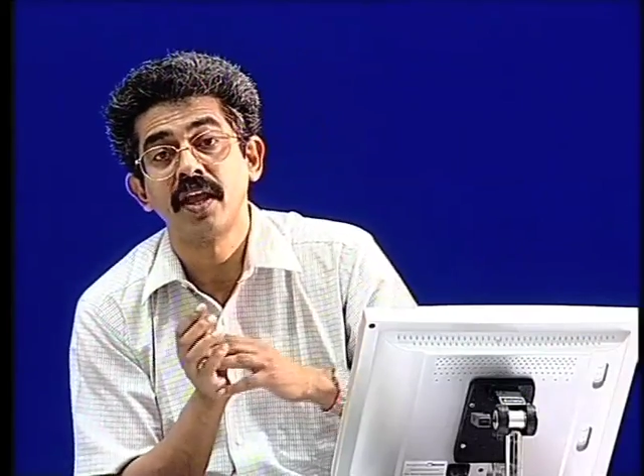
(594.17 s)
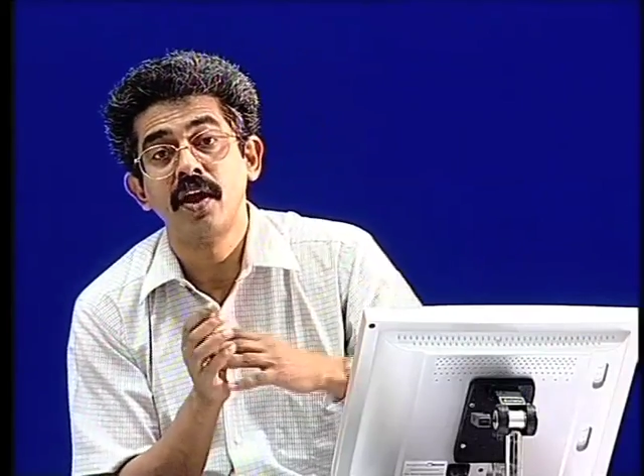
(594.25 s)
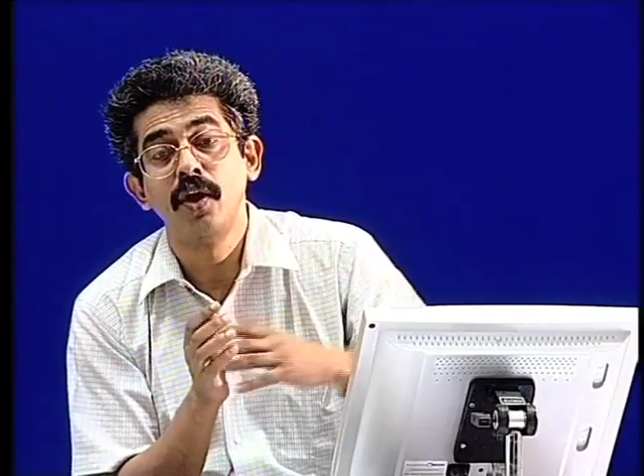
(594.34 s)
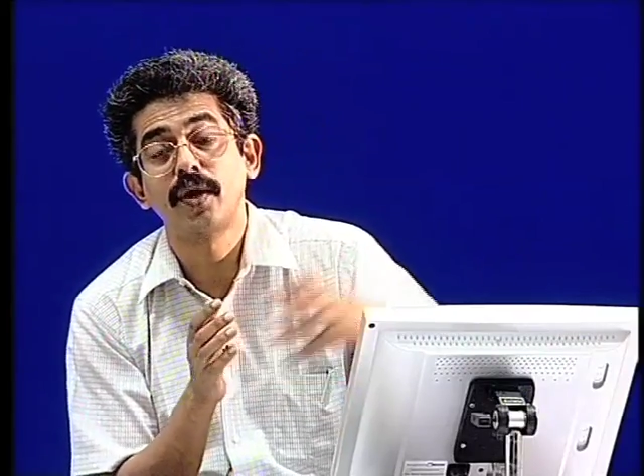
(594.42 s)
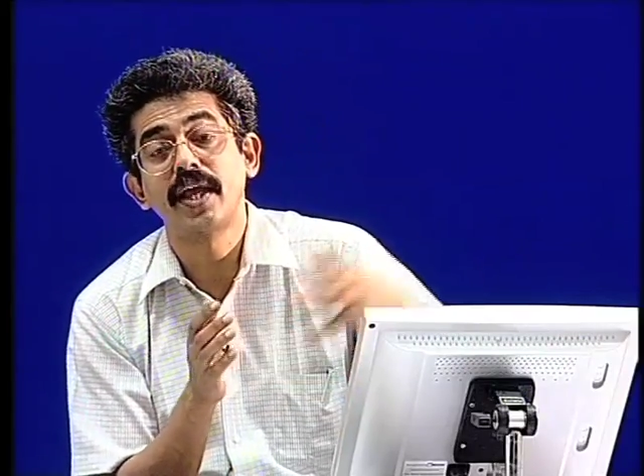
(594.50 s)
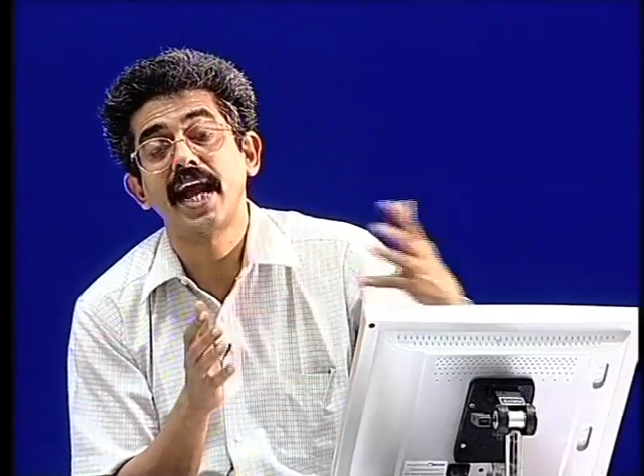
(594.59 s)

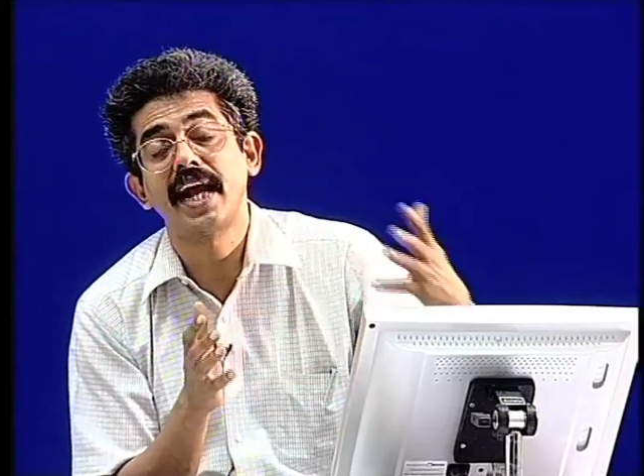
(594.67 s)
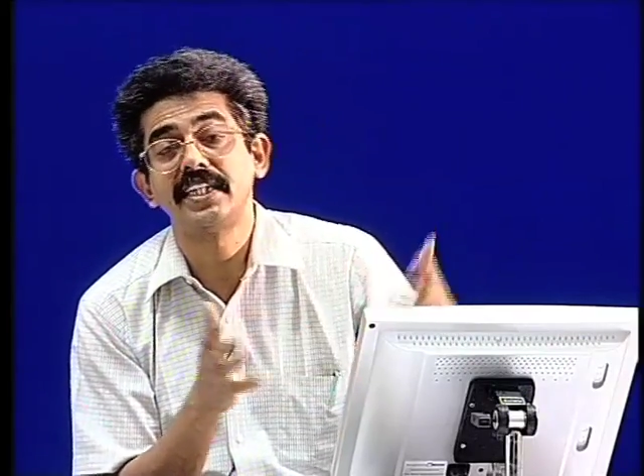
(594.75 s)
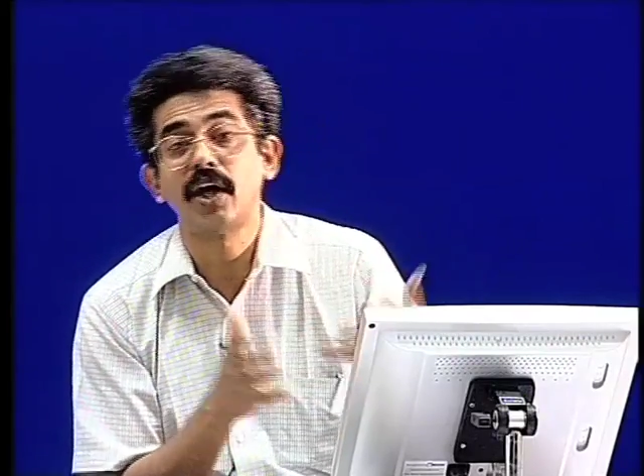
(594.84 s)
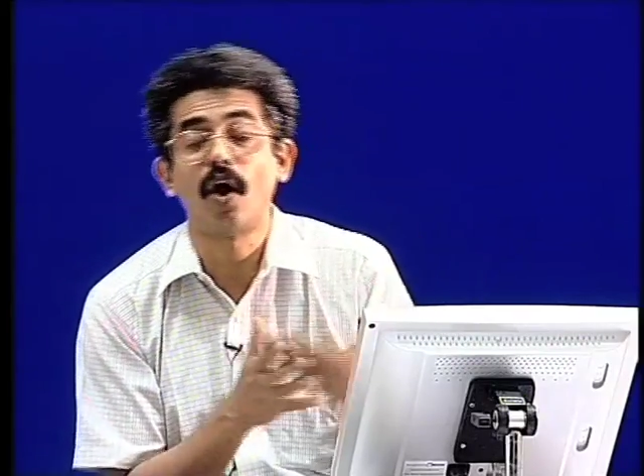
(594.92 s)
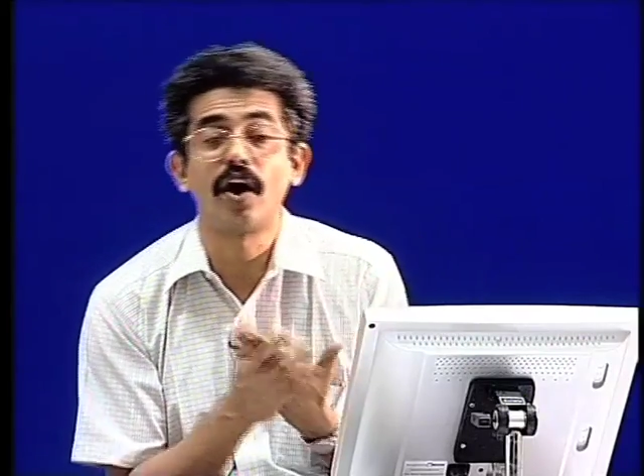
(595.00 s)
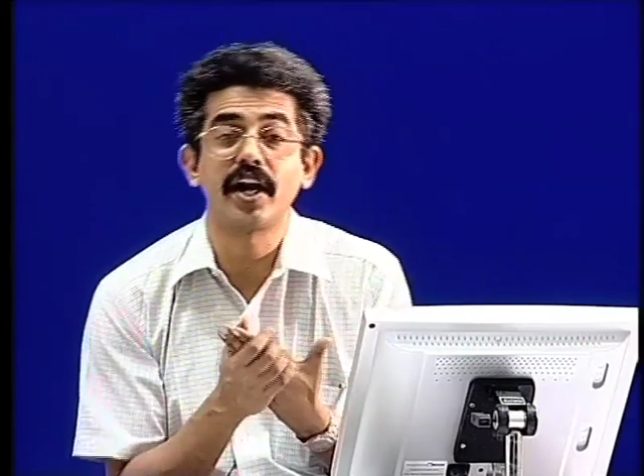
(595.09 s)
looking at the
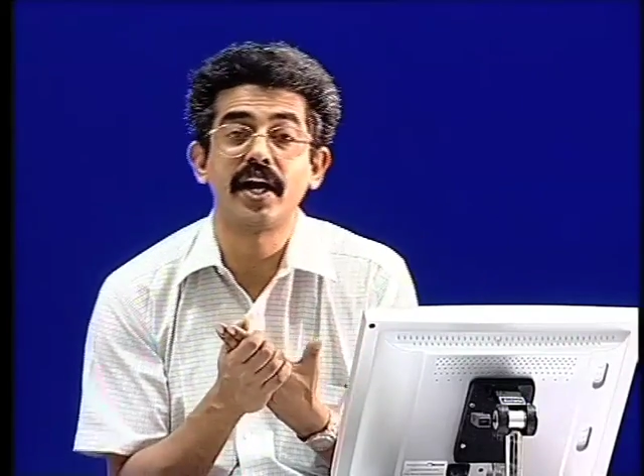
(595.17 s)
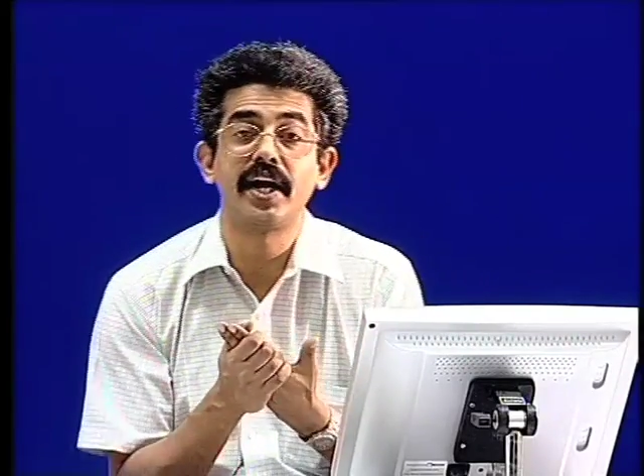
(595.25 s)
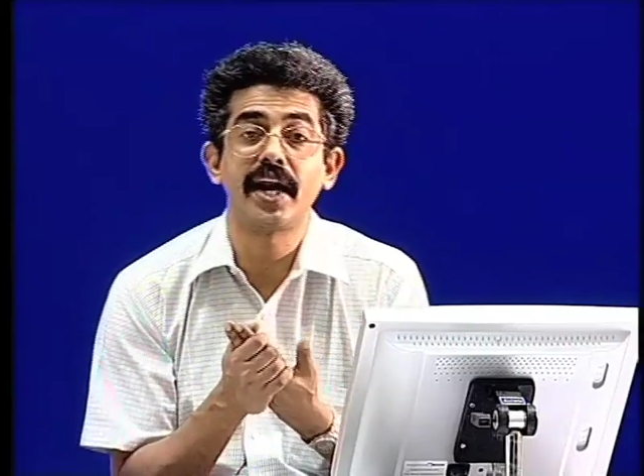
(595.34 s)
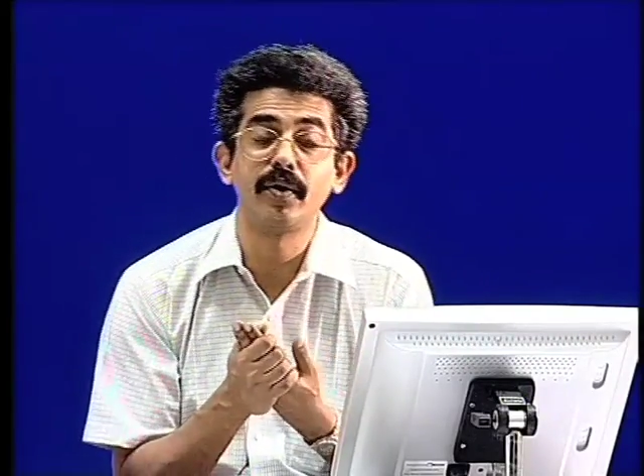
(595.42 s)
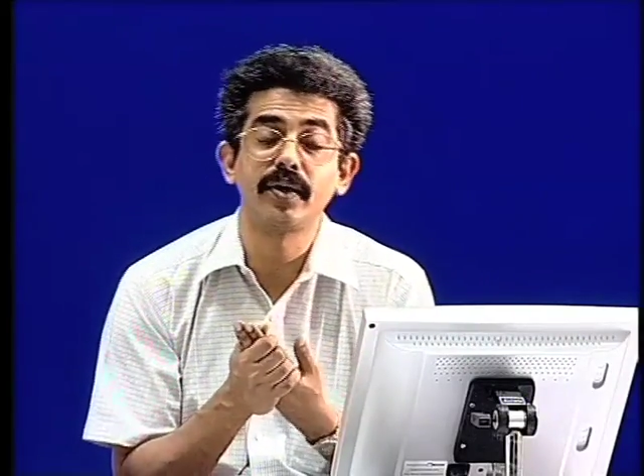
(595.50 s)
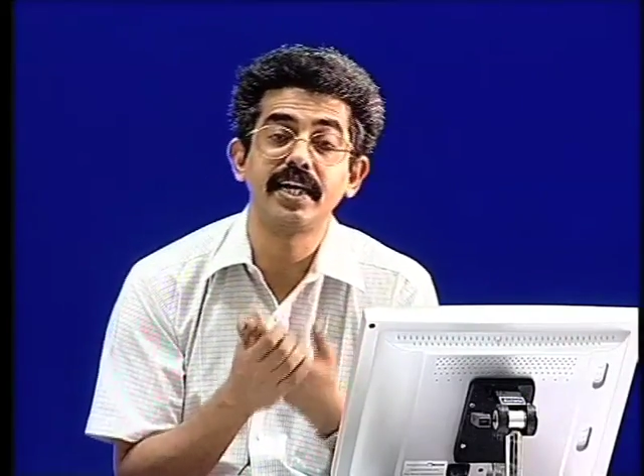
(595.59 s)
order
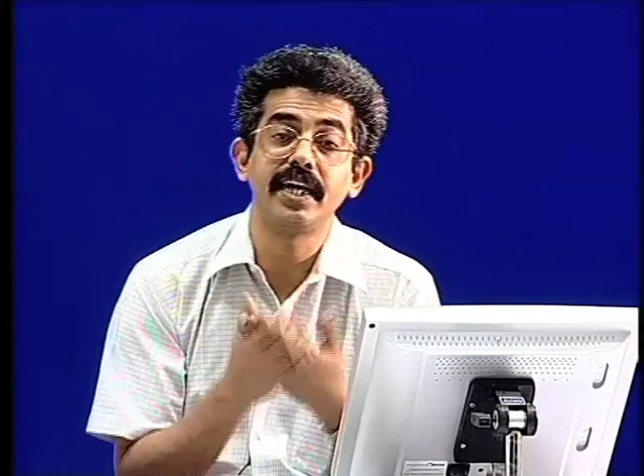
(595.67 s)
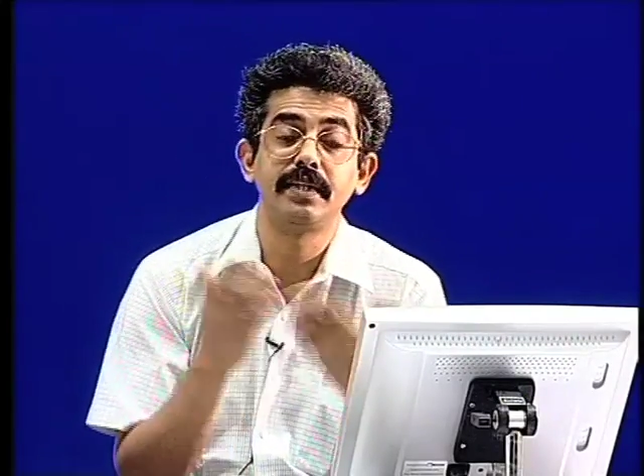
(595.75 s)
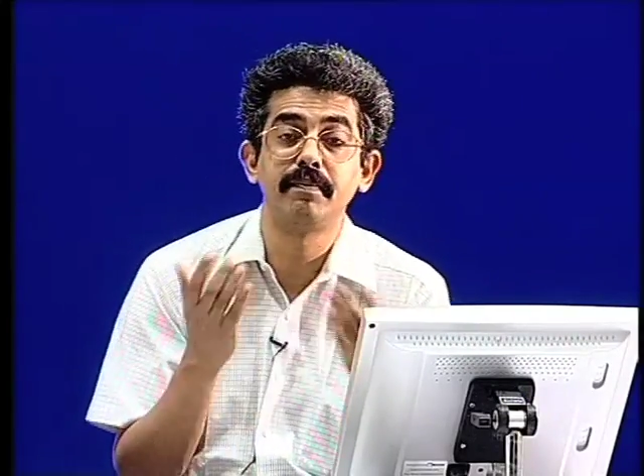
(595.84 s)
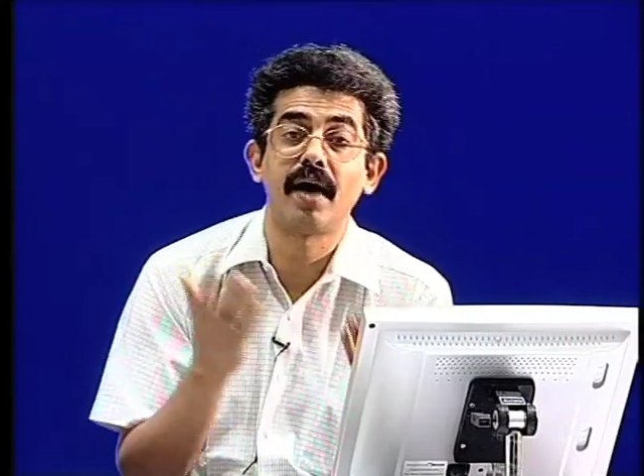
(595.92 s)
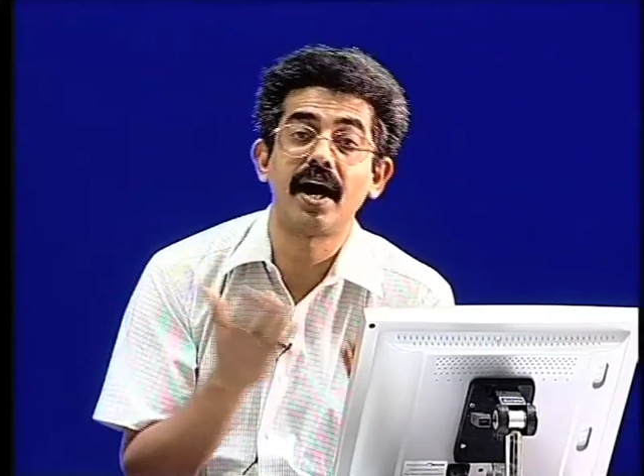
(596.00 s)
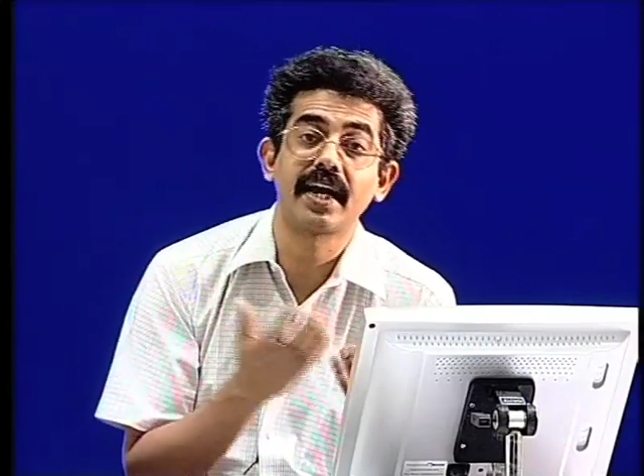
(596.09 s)
and looking at the
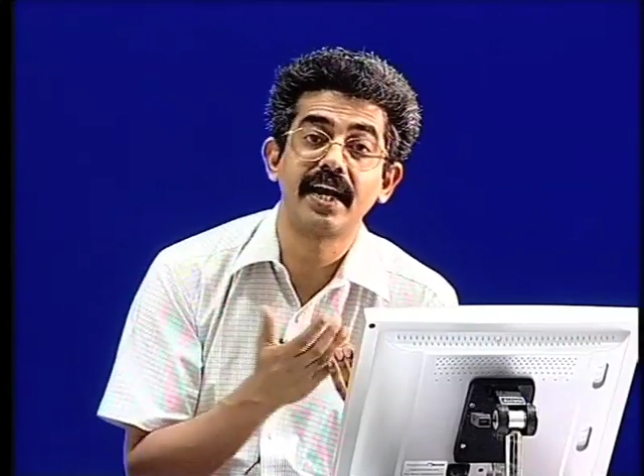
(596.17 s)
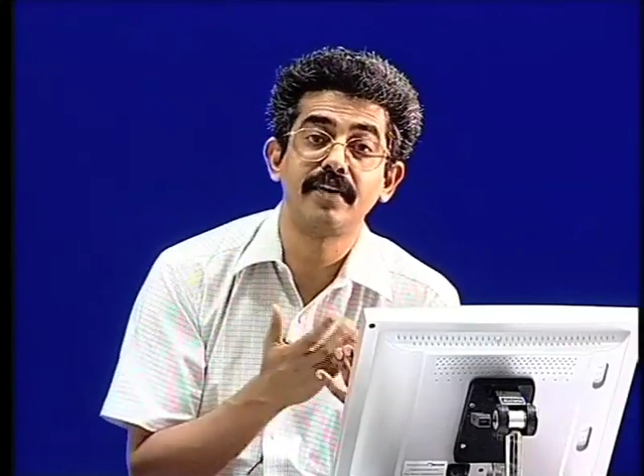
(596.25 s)
market,